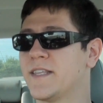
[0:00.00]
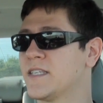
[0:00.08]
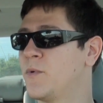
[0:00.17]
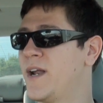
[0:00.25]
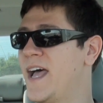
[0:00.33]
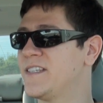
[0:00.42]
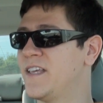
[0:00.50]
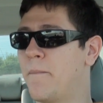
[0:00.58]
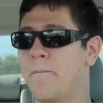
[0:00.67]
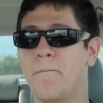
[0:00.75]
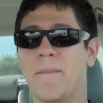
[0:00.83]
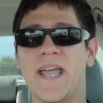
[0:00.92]
that someone hasn't
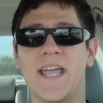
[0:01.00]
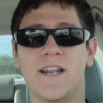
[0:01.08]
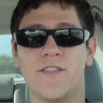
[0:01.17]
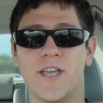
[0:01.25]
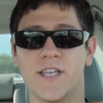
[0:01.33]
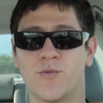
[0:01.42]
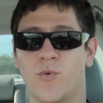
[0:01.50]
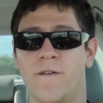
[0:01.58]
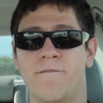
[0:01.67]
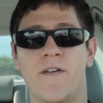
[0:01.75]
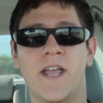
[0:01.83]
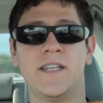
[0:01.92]
made this or
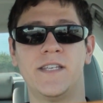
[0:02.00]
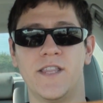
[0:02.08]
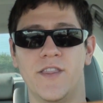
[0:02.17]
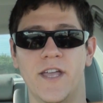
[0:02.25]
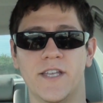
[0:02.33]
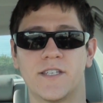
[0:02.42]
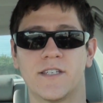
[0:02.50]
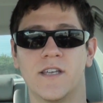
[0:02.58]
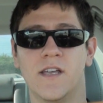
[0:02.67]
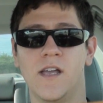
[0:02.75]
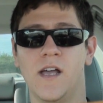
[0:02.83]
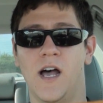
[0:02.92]
invented this,
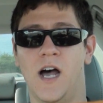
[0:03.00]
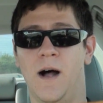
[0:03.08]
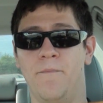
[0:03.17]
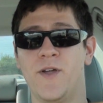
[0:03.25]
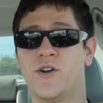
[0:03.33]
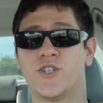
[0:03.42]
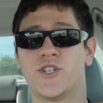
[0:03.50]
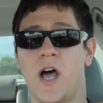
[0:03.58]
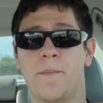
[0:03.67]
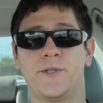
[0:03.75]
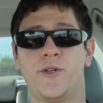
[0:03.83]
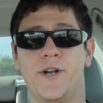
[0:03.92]
there are just
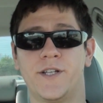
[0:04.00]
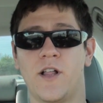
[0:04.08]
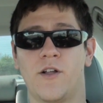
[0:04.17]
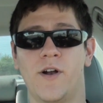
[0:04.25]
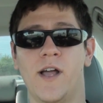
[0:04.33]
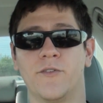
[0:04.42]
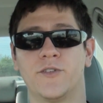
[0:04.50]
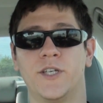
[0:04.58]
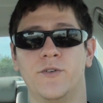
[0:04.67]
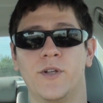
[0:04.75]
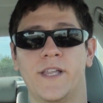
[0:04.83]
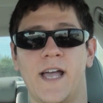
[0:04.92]
opportunities all around. So
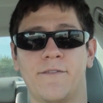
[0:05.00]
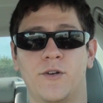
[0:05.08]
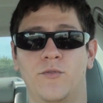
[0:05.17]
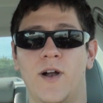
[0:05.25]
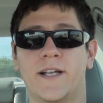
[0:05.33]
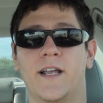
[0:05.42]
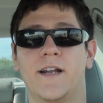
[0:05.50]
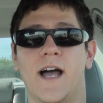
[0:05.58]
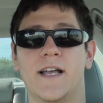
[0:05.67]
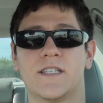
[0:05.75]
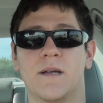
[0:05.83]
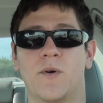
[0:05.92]
you really have to
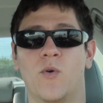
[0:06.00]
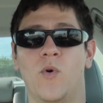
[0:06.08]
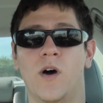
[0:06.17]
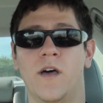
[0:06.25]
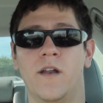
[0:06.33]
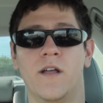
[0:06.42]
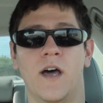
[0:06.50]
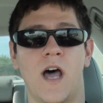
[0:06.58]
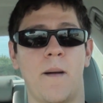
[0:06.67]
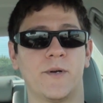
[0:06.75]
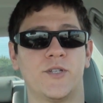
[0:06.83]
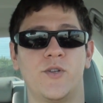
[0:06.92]
recognize, number one, an
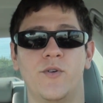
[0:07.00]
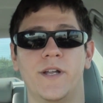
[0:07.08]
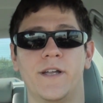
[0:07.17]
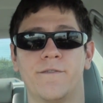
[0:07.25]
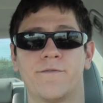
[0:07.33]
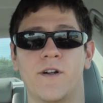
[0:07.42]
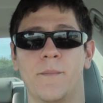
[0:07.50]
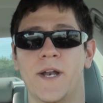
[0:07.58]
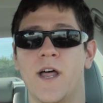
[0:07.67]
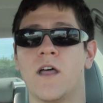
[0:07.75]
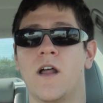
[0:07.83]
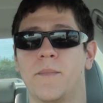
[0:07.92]
opportunity from a
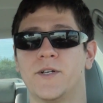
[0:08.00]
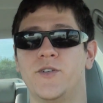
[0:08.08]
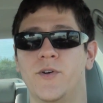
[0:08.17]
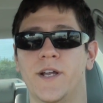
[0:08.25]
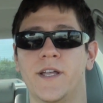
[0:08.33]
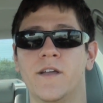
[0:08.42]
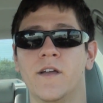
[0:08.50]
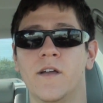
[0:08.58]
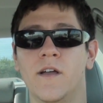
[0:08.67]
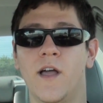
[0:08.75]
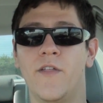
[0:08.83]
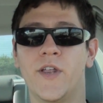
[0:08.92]
non-opportunity,
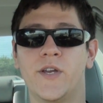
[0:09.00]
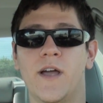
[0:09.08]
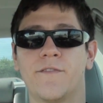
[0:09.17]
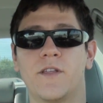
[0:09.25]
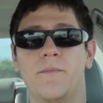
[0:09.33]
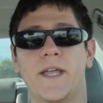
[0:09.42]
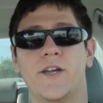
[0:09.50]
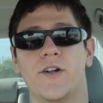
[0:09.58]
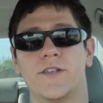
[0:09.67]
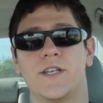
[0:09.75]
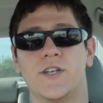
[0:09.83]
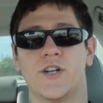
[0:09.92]
and then you have to make your
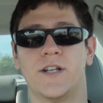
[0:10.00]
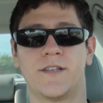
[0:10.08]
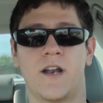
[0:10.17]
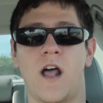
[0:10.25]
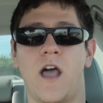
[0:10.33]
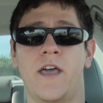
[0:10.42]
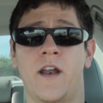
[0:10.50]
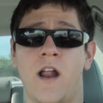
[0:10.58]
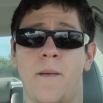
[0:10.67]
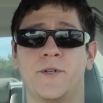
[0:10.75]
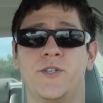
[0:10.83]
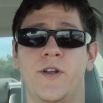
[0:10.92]
decision. Is it an
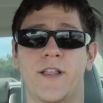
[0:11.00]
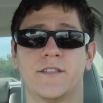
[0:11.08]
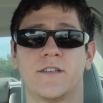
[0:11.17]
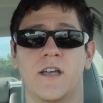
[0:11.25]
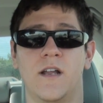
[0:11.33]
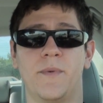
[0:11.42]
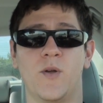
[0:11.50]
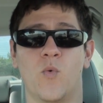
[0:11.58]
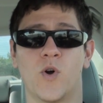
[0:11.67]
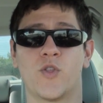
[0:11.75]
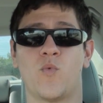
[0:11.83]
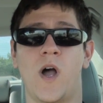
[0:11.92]
opportunity that's going to be
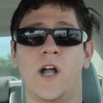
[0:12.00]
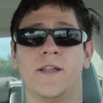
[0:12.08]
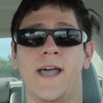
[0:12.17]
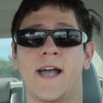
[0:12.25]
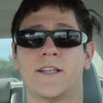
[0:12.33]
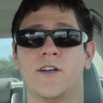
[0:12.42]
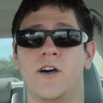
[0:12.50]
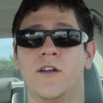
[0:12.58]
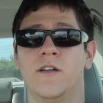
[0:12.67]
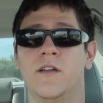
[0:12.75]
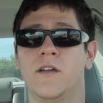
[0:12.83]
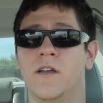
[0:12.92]
worthwhile to act on?